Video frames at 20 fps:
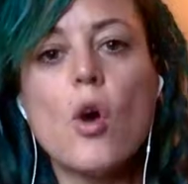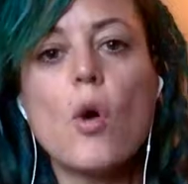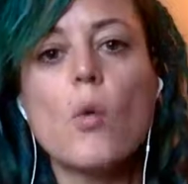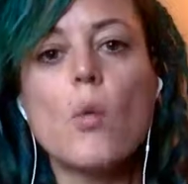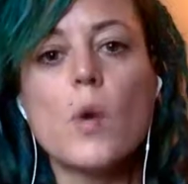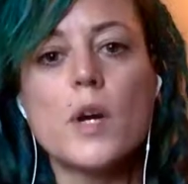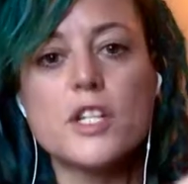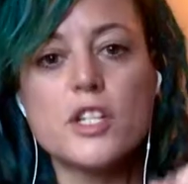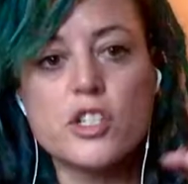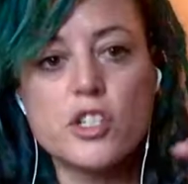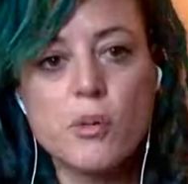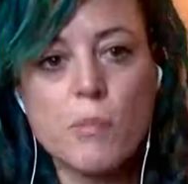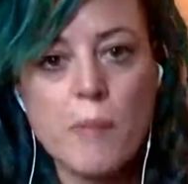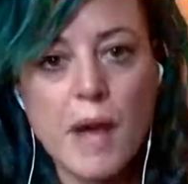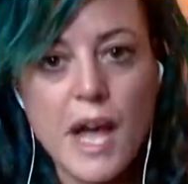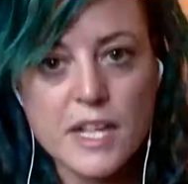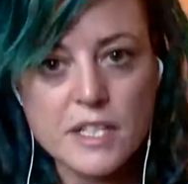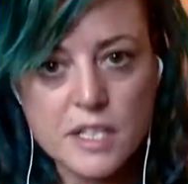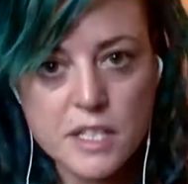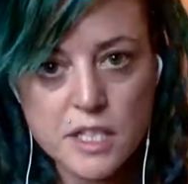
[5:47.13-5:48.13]
What does your
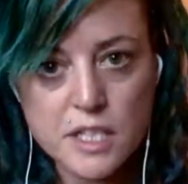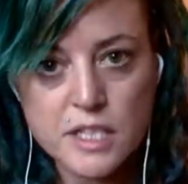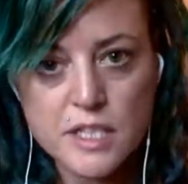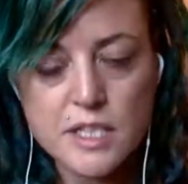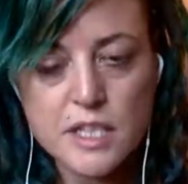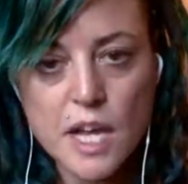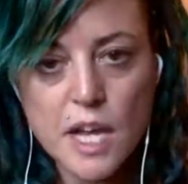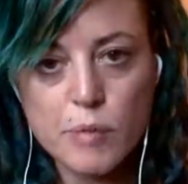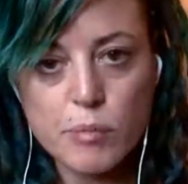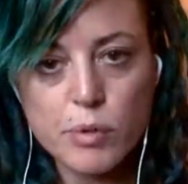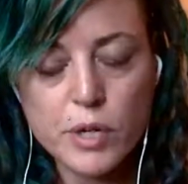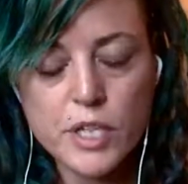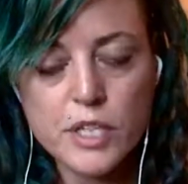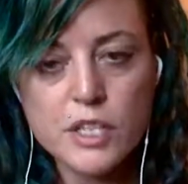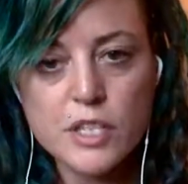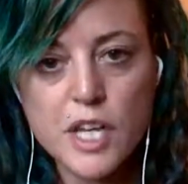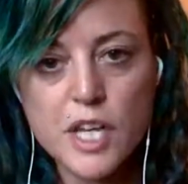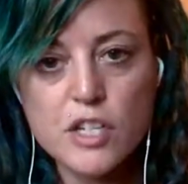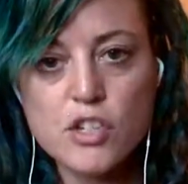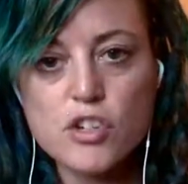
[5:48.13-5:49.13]
masculine side bring
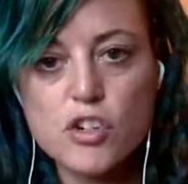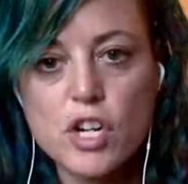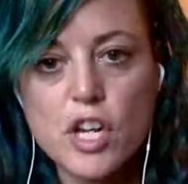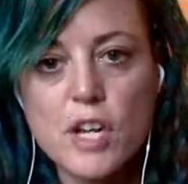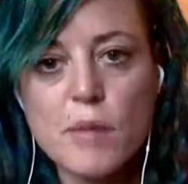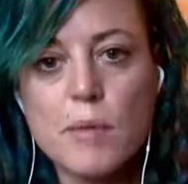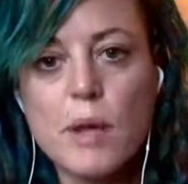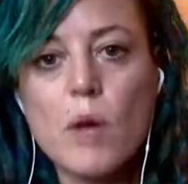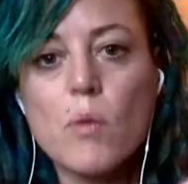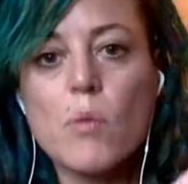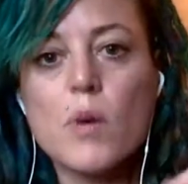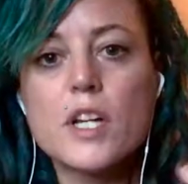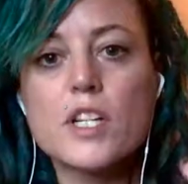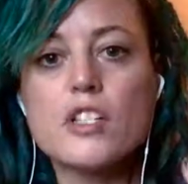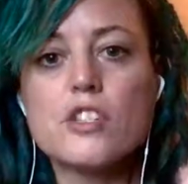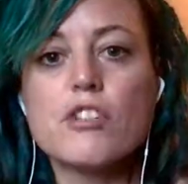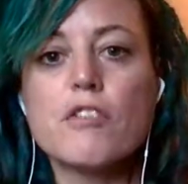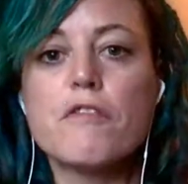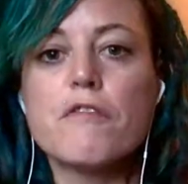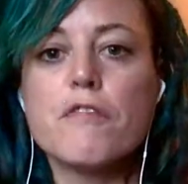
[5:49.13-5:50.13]
to that dream, and what
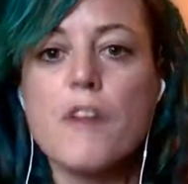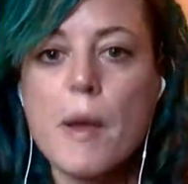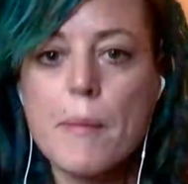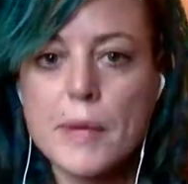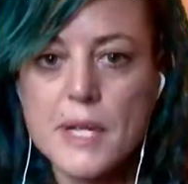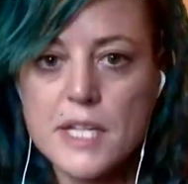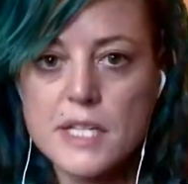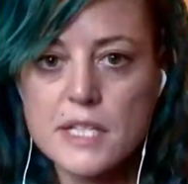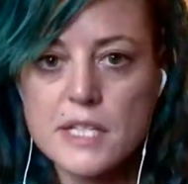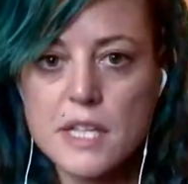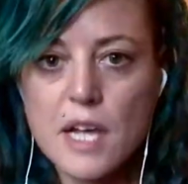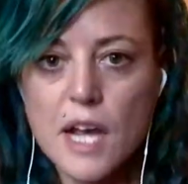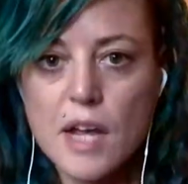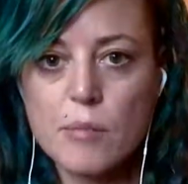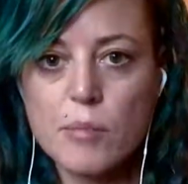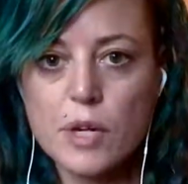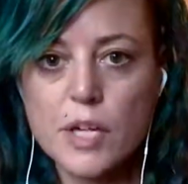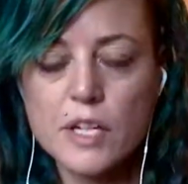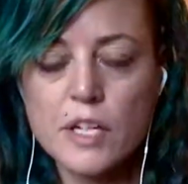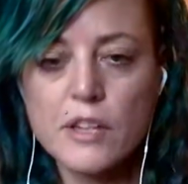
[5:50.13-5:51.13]
does your feminine side
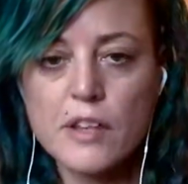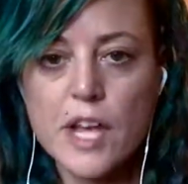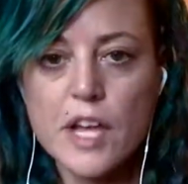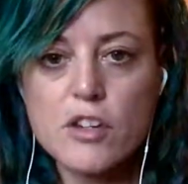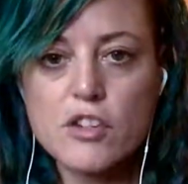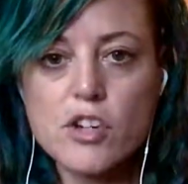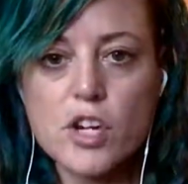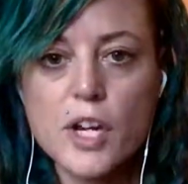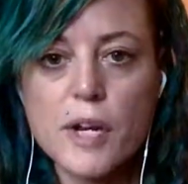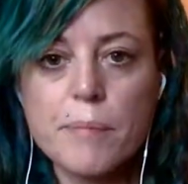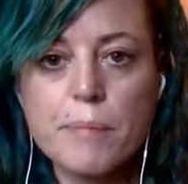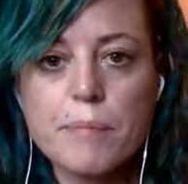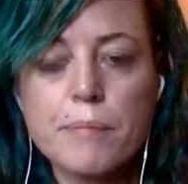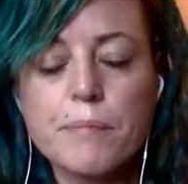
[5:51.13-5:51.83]
bring to that dream?